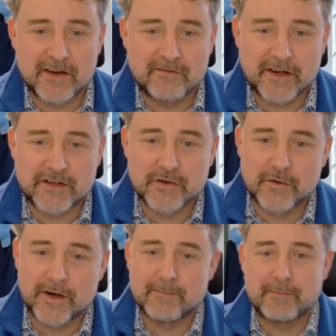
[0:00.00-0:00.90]

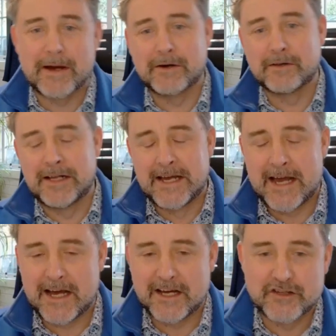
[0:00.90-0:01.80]
Victoria Bell
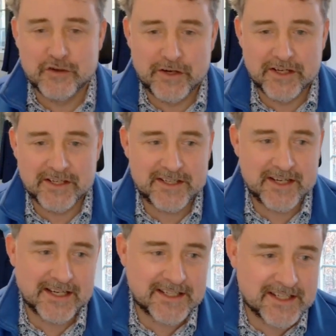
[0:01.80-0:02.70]
join us
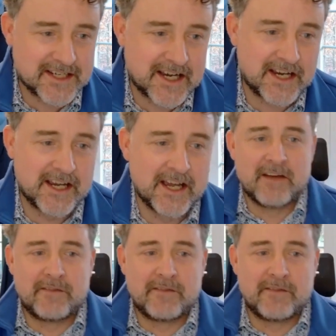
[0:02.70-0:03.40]
today.